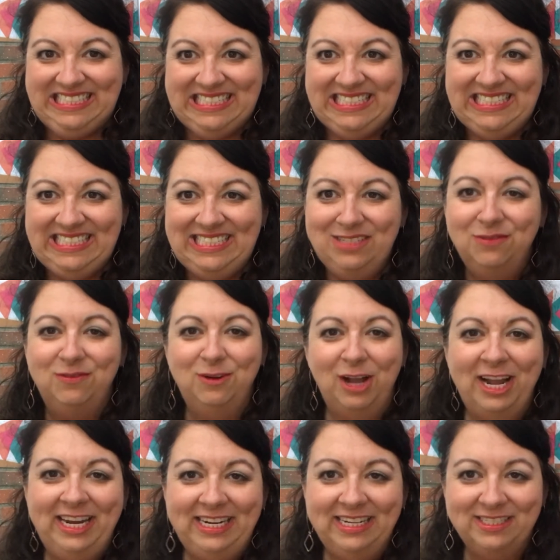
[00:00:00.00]

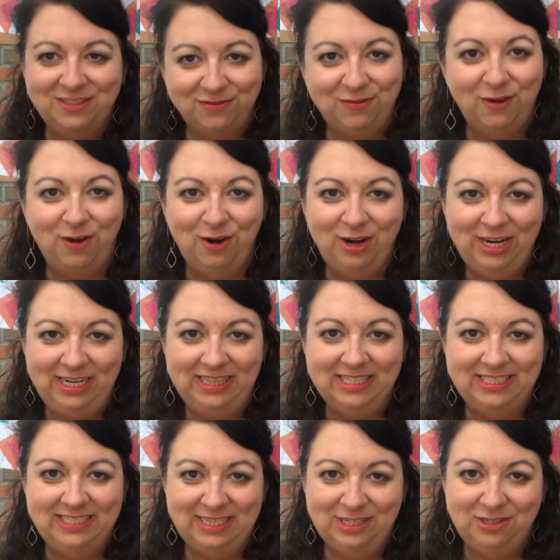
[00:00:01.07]
right as far in the
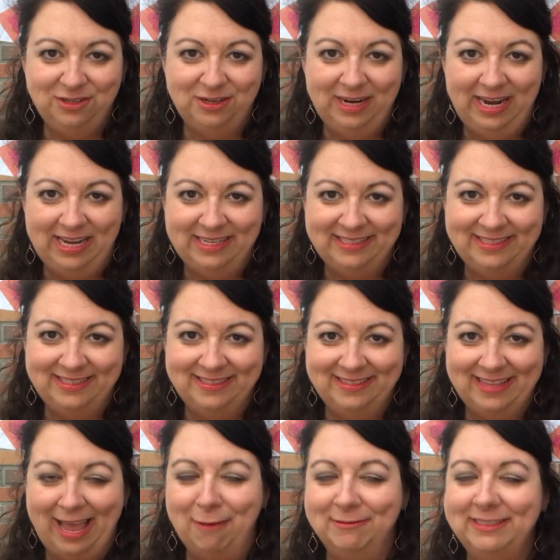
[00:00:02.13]
center as
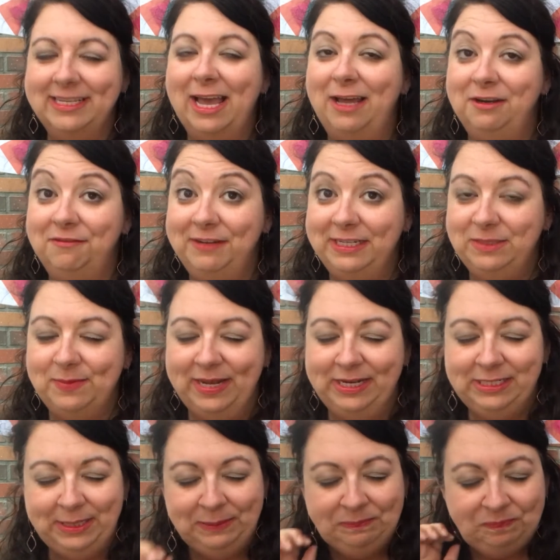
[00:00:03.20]
I was kind of
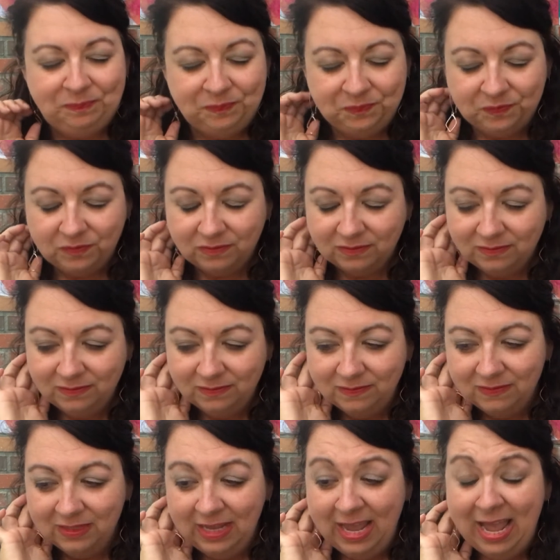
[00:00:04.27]
expecting.
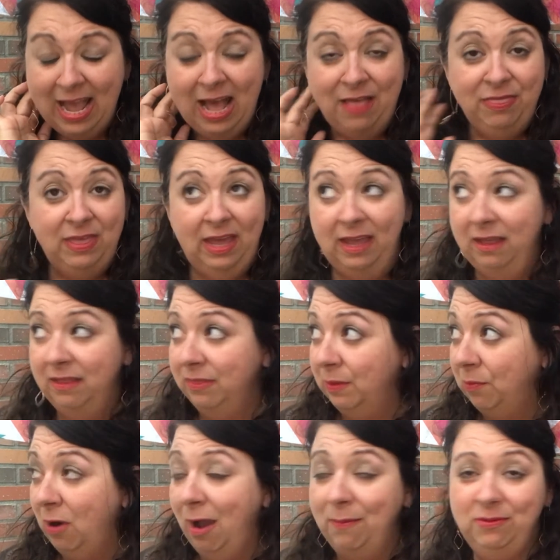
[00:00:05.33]
The
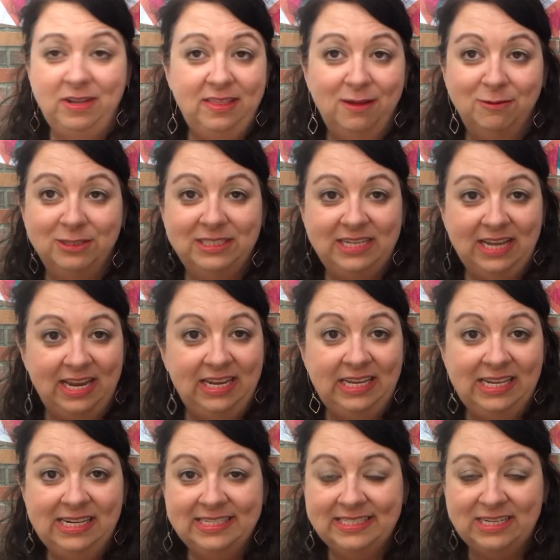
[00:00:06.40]
property that we're staying
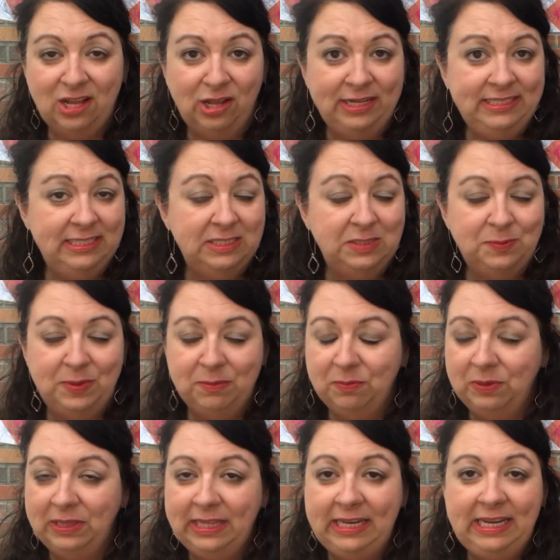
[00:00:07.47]
in is nice. It's been
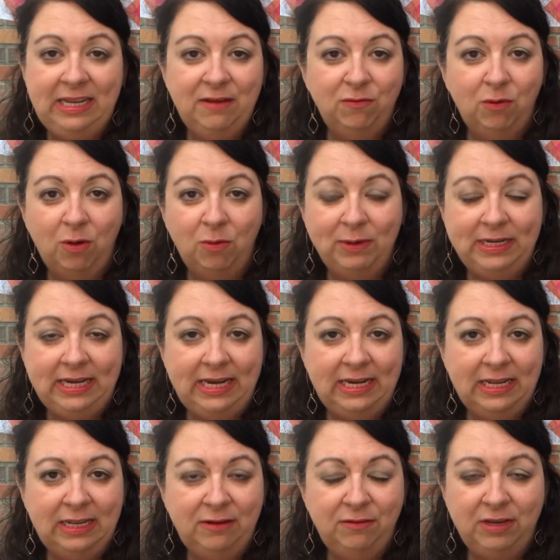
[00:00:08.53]
plenty of what we
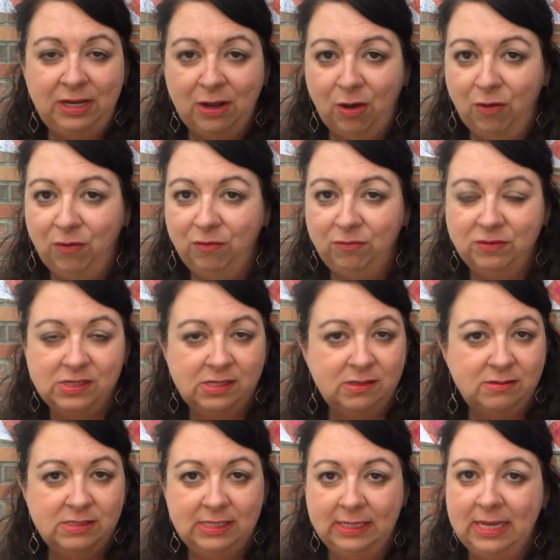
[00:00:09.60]
needed, you know, to
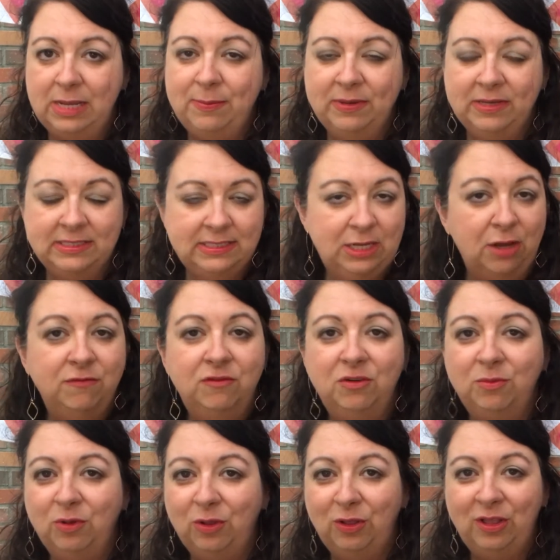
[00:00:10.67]
keep us
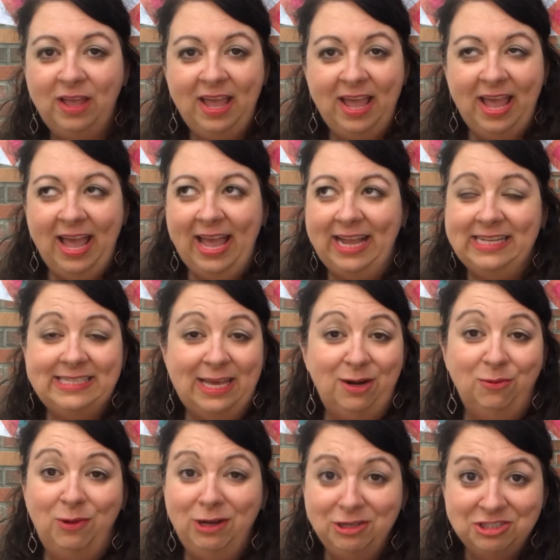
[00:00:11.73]
comfortable. It's had
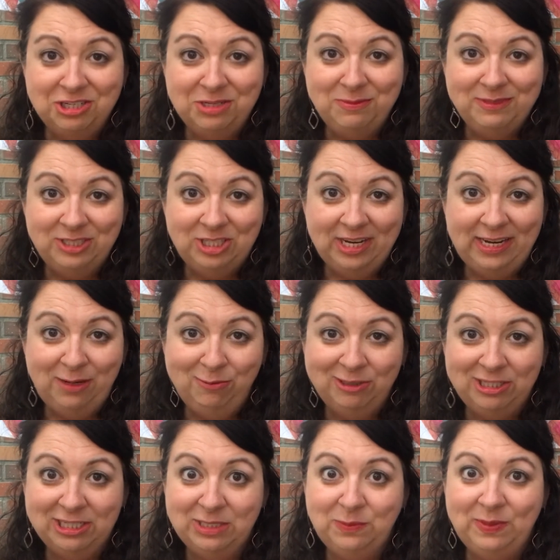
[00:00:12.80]
a washing machine,
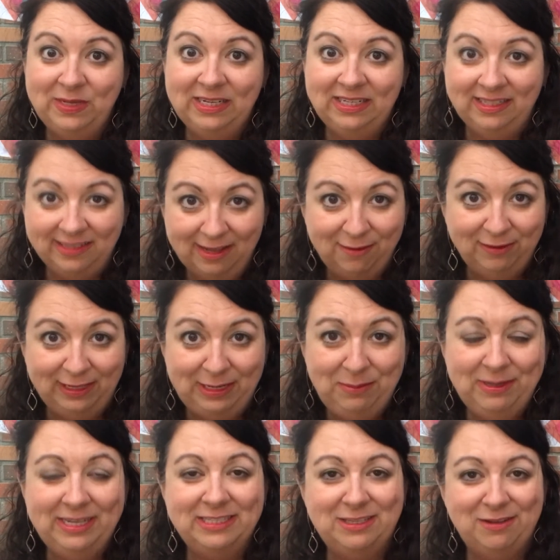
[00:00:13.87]
which has been lovely
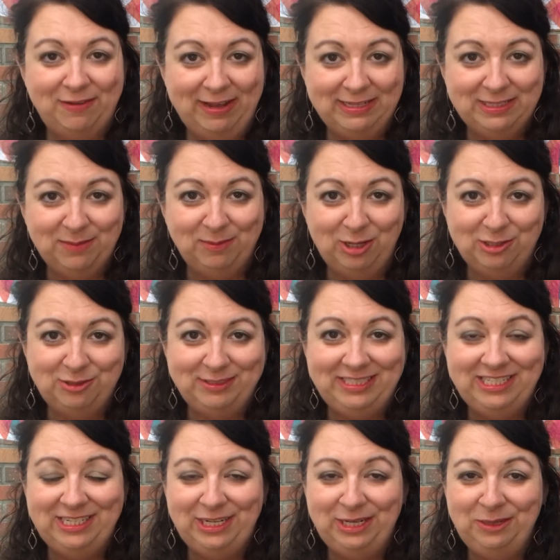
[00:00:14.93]
because I've had some laundry
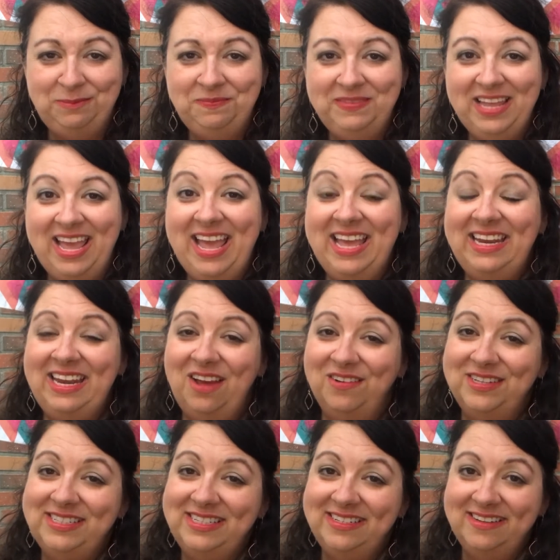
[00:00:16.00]
to do. Now,
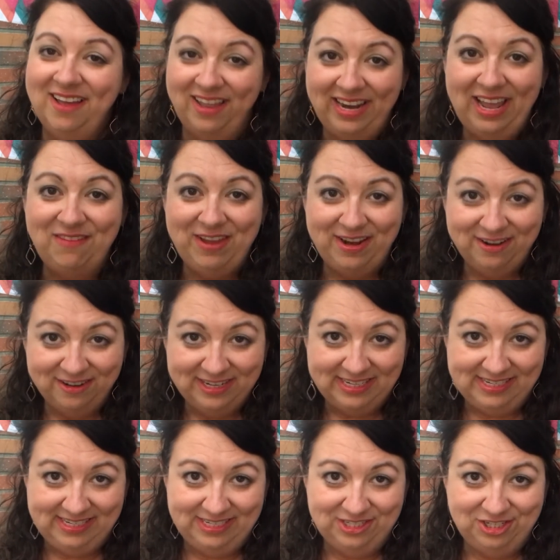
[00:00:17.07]
I did not have air
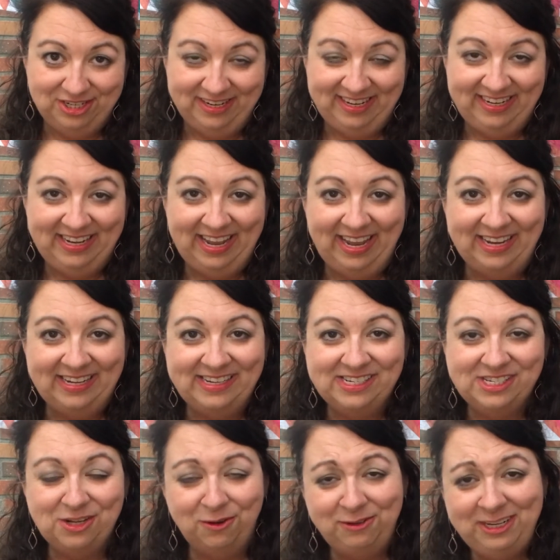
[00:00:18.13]
conditioning, and
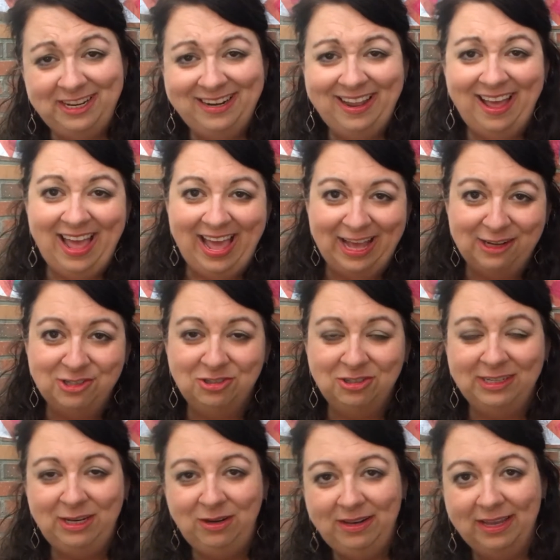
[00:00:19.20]
Tony and I
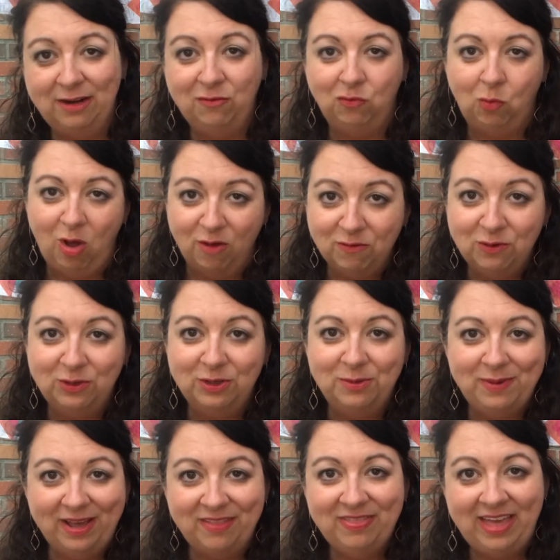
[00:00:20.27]
actually kind of waffled
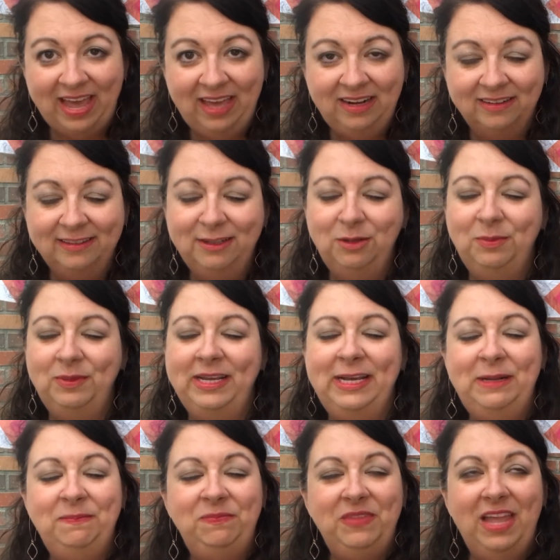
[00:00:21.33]
about that a little bit,